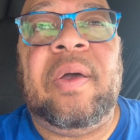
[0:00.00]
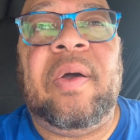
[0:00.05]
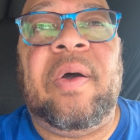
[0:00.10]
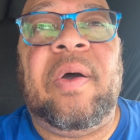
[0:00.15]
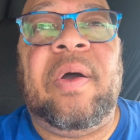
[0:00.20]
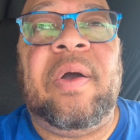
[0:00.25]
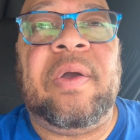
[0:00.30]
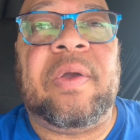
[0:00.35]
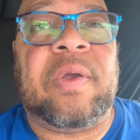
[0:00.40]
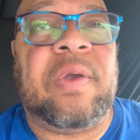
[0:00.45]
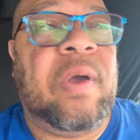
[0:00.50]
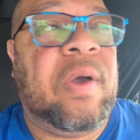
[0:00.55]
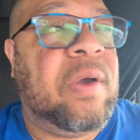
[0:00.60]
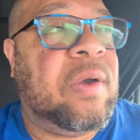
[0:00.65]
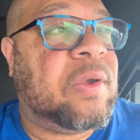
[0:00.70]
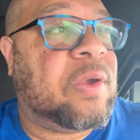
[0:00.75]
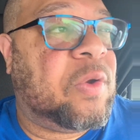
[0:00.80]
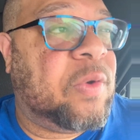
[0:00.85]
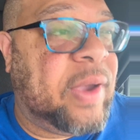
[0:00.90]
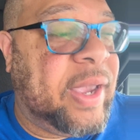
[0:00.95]

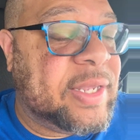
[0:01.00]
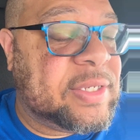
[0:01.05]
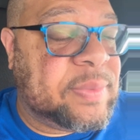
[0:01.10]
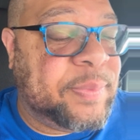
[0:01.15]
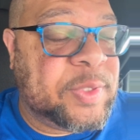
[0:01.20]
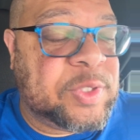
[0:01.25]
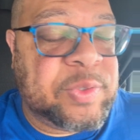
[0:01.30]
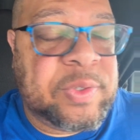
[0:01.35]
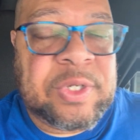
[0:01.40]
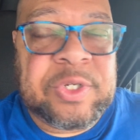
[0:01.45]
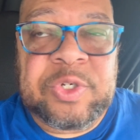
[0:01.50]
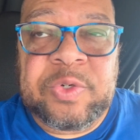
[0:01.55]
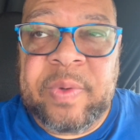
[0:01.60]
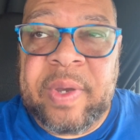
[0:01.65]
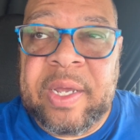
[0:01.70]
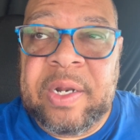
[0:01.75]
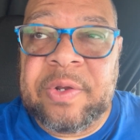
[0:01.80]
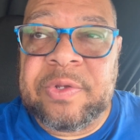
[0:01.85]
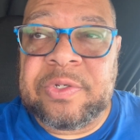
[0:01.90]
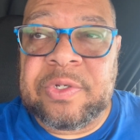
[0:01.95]
are crazy between
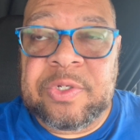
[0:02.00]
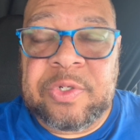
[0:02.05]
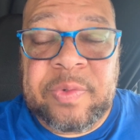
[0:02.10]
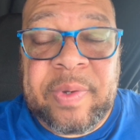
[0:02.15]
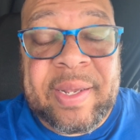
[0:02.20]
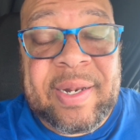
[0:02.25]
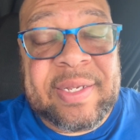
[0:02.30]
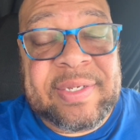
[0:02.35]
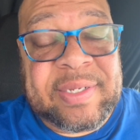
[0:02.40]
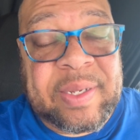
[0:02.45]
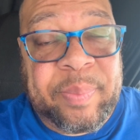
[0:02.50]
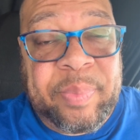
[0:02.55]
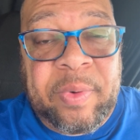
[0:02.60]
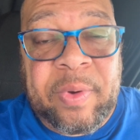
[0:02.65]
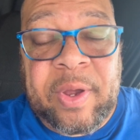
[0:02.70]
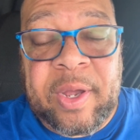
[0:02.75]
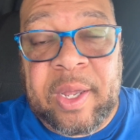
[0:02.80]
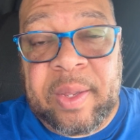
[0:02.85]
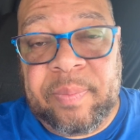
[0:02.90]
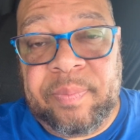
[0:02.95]
trainers and trainees at
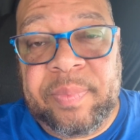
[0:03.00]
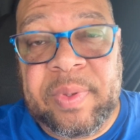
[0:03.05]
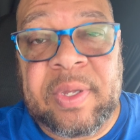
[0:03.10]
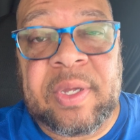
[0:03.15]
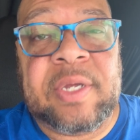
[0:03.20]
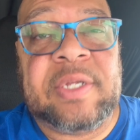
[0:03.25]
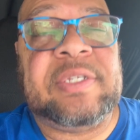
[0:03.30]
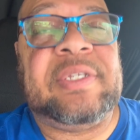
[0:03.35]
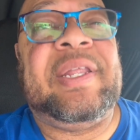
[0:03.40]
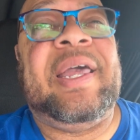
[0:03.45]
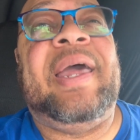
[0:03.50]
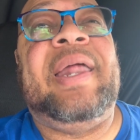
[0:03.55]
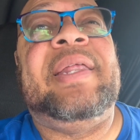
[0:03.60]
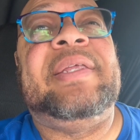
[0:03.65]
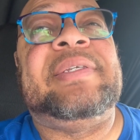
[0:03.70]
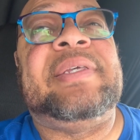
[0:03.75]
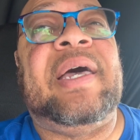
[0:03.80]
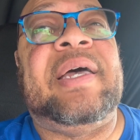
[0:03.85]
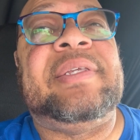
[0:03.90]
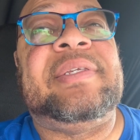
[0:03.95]
Prime, because that
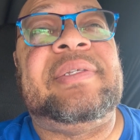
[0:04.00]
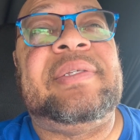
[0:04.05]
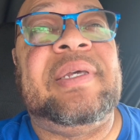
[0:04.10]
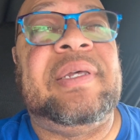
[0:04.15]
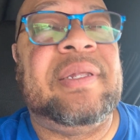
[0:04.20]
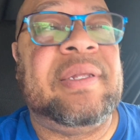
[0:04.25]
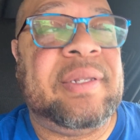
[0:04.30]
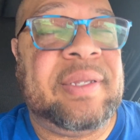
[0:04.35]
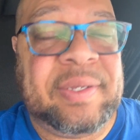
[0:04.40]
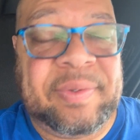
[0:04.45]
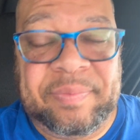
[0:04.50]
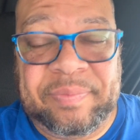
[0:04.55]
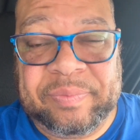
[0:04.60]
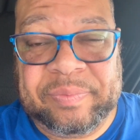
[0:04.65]
is hostility.